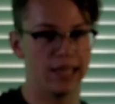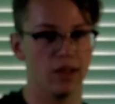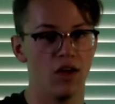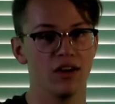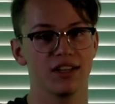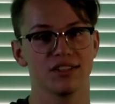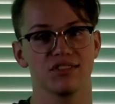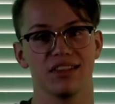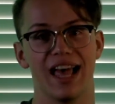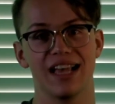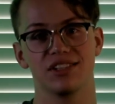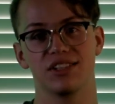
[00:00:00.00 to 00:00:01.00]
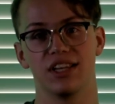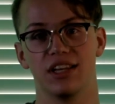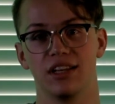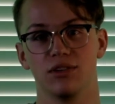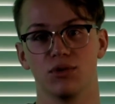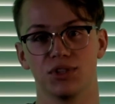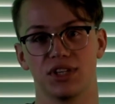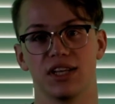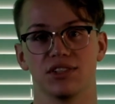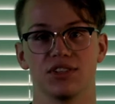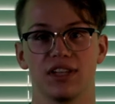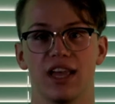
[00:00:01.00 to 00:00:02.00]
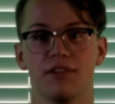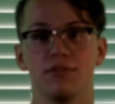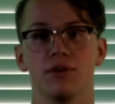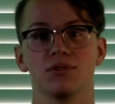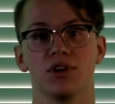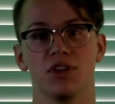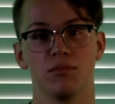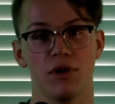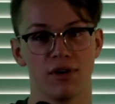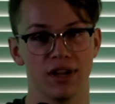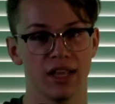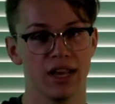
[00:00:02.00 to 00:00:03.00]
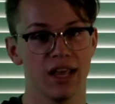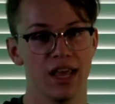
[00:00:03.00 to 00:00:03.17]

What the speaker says: longest lasting noise cancelling headphones on the market